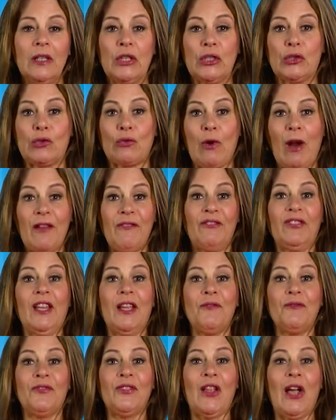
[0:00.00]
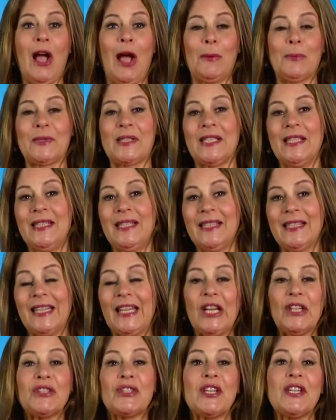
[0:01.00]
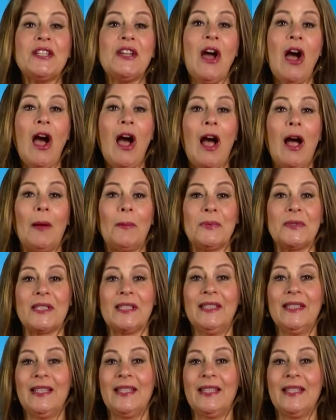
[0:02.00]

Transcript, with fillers: Try flip-flops, kitchen knobs,